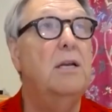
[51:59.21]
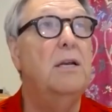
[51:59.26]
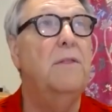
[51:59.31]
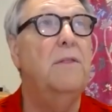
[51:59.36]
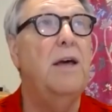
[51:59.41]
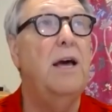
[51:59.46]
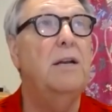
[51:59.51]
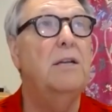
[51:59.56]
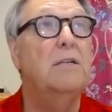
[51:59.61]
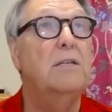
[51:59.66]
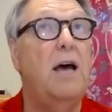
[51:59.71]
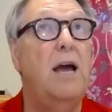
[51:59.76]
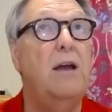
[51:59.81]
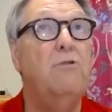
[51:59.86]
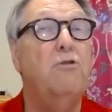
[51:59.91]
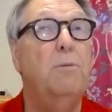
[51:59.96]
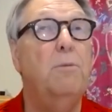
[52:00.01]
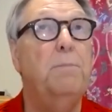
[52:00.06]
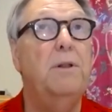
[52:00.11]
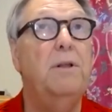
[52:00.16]
That is
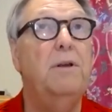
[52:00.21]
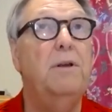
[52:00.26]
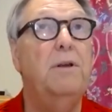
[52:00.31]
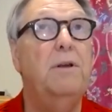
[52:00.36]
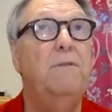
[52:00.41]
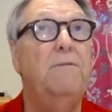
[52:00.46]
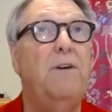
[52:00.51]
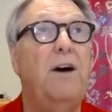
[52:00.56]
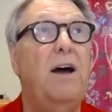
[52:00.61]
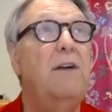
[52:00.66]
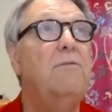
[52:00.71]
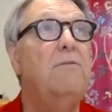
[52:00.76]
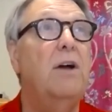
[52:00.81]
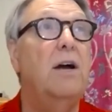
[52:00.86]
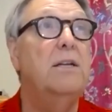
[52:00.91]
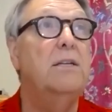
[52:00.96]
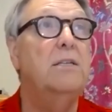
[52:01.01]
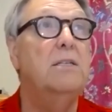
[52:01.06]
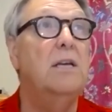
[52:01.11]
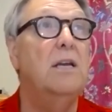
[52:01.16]
IEEE
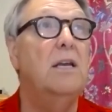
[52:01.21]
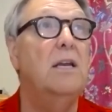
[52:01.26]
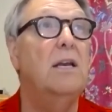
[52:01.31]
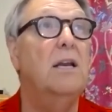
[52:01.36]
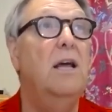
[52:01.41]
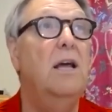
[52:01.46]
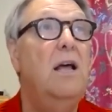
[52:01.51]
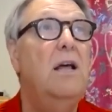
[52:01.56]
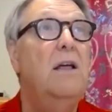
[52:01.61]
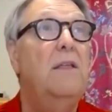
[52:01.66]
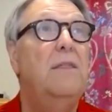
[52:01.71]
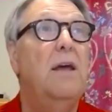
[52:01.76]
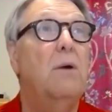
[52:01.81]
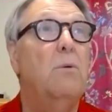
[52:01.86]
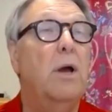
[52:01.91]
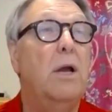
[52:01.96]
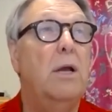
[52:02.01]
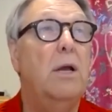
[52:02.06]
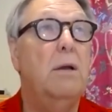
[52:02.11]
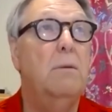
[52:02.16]
519. They
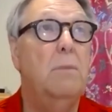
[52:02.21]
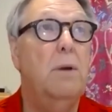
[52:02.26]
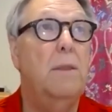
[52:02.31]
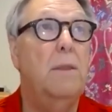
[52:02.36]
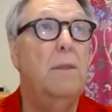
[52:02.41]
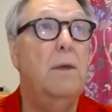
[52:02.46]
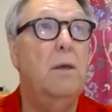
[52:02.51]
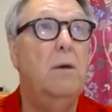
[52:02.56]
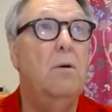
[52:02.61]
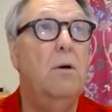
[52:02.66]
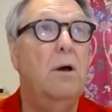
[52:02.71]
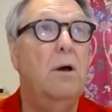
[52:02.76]
recommend that you have